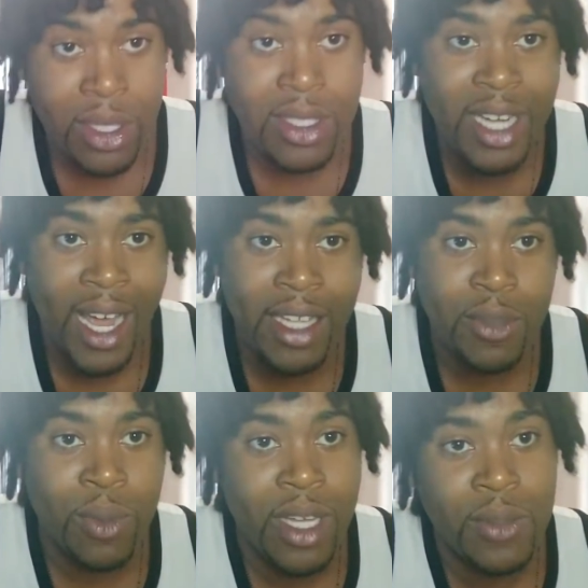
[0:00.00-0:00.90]
the challenge
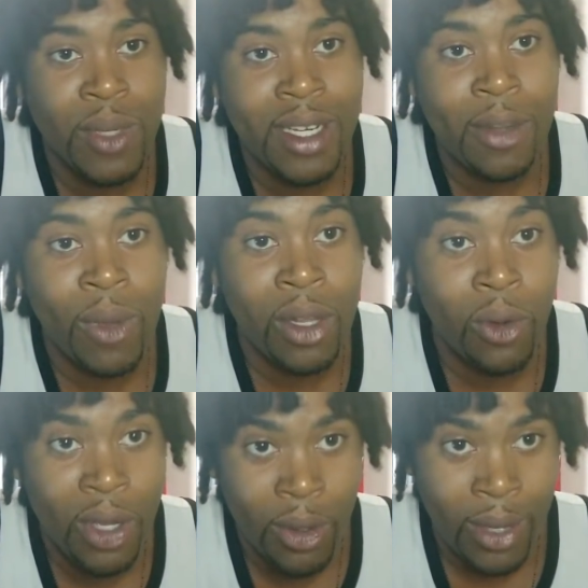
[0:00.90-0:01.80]
because we're
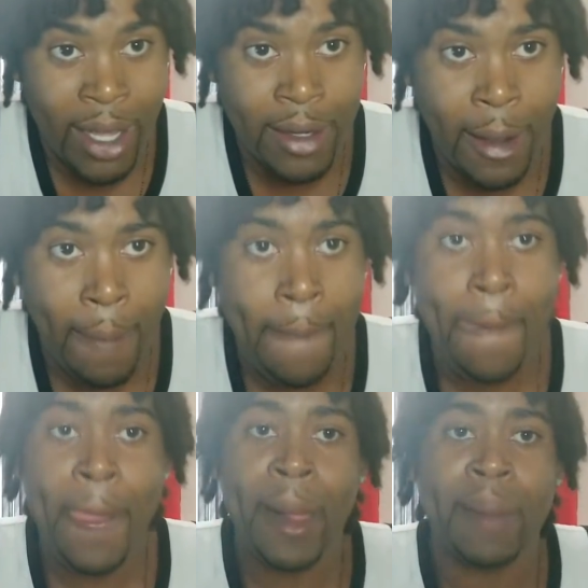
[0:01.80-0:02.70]
loyal like that.
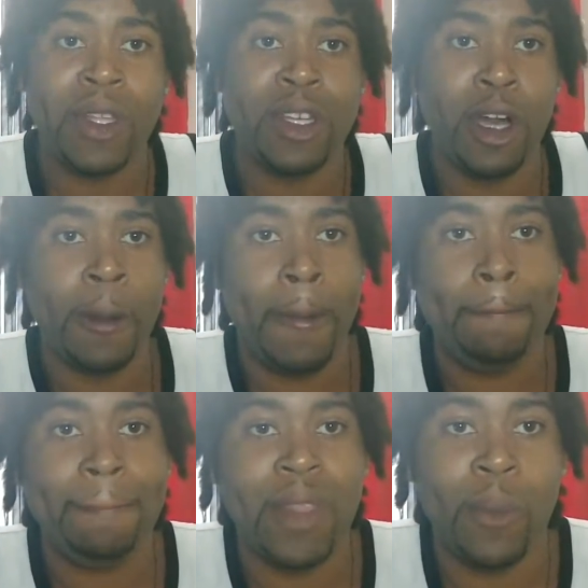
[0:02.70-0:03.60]
You know,
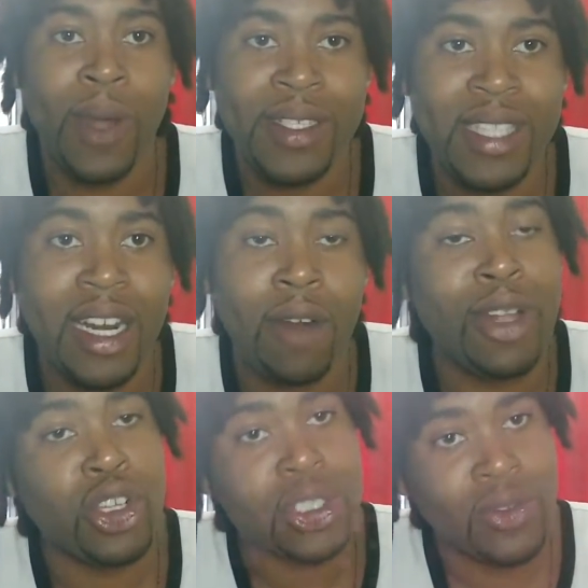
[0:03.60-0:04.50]
the ones that are
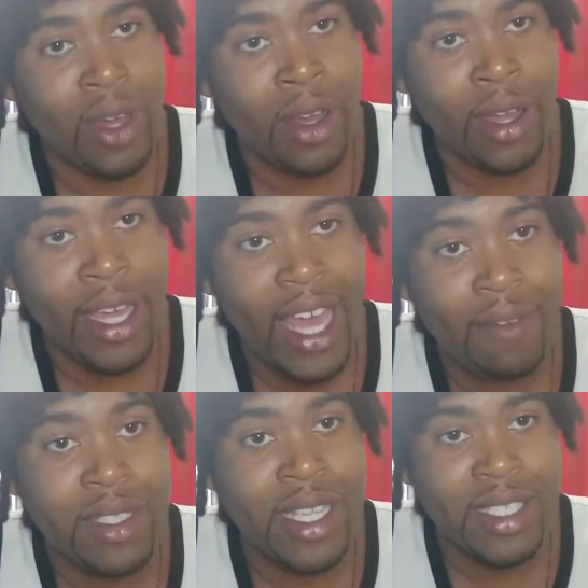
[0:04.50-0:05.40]
real strong and
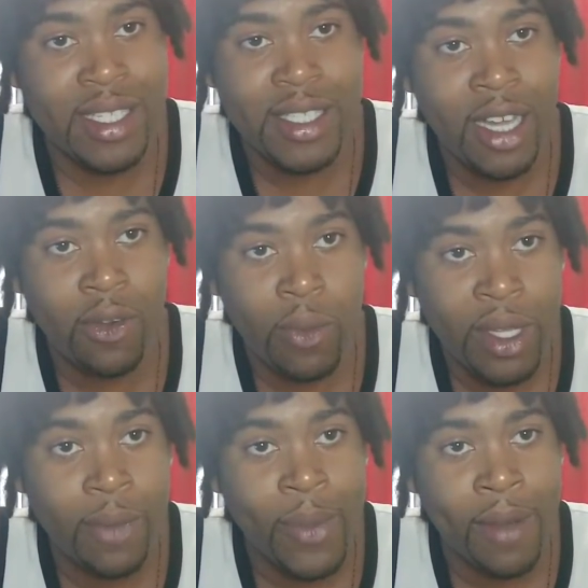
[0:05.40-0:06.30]
have a sense of self,
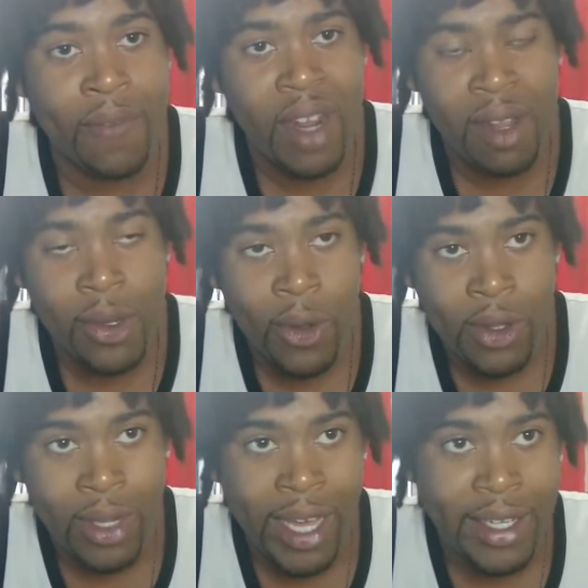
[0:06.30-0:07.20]
we are very
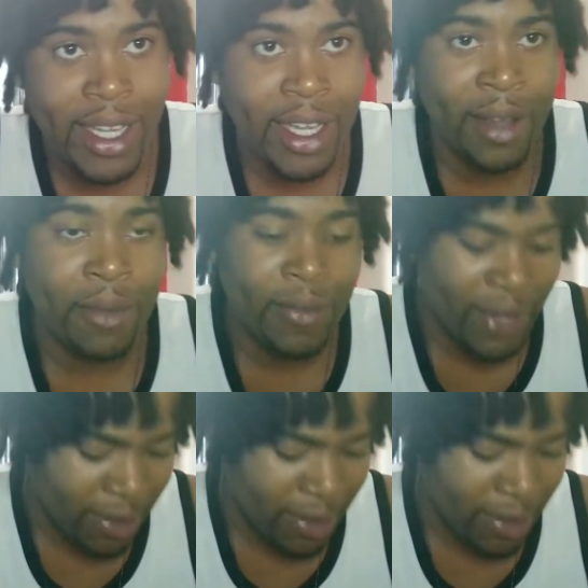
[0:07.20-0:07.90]
loyal like that, and we